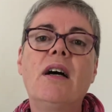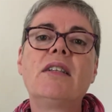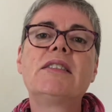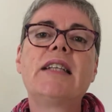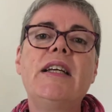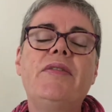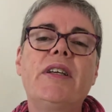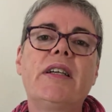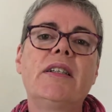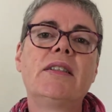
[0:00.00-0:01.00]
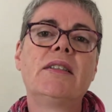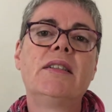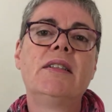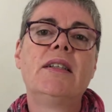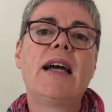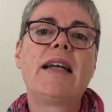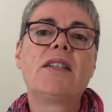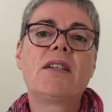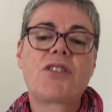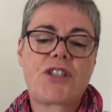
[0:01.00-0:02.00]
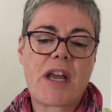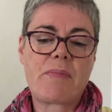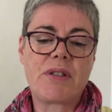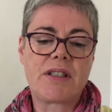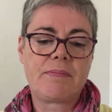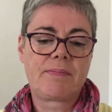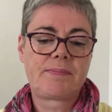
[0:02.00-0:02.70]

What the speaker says: our Saviour and our Shepherd.